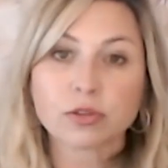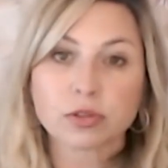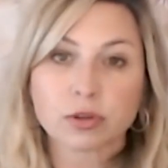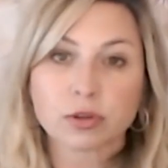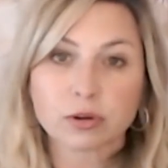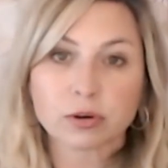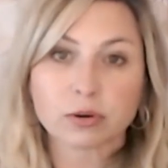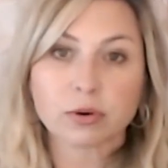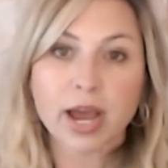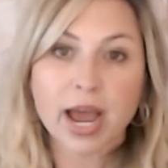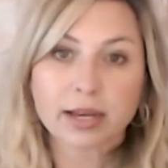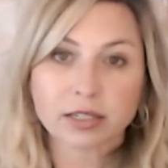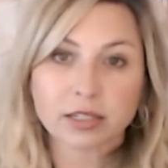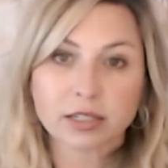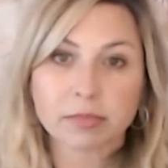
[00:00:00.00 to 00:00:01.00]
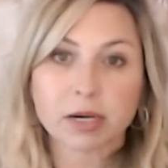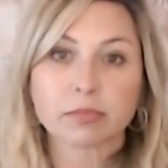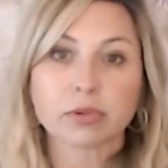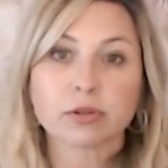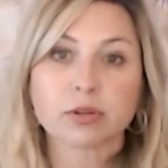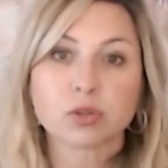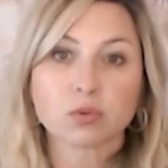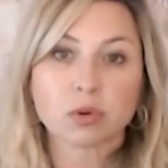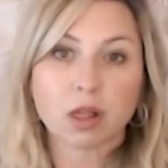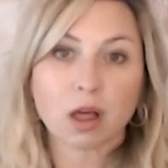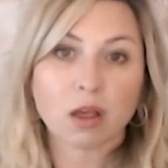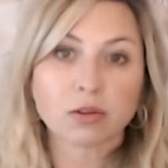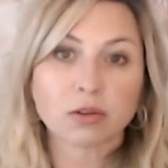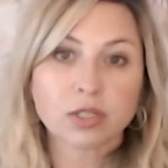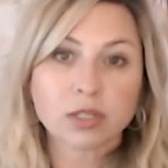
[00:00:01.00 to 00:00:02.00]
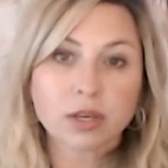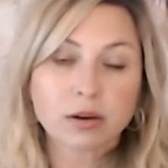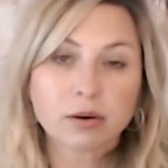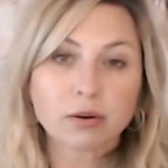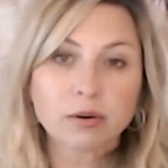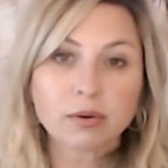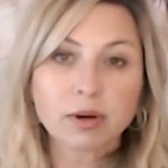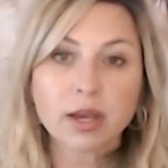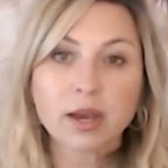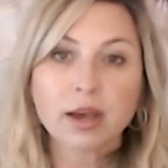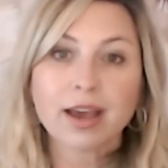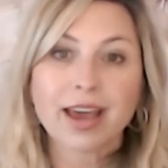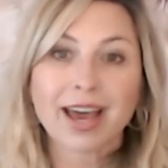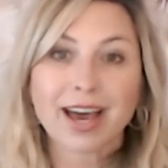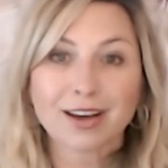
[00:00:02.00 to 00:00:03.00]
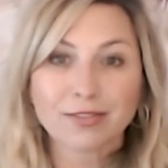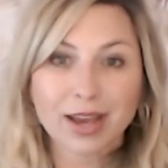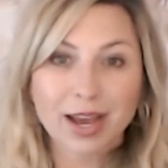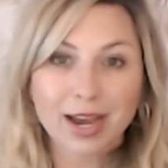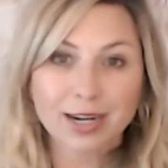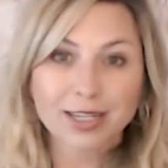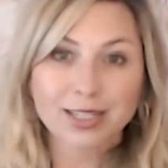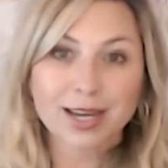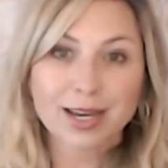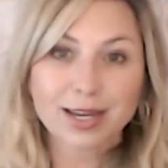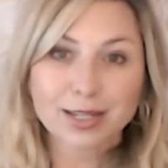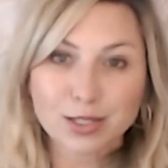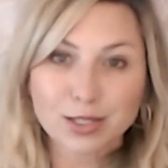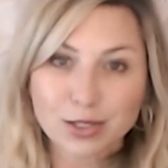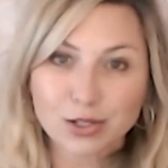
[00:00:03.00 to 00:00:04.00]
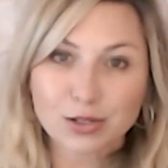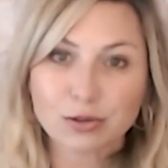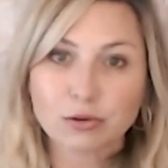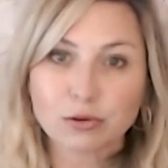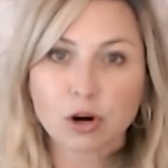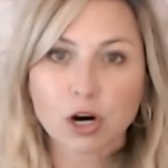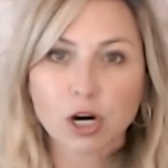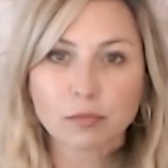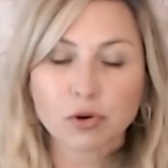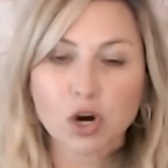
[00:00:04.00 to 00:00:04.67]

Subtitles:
So ASTA members will also have access to our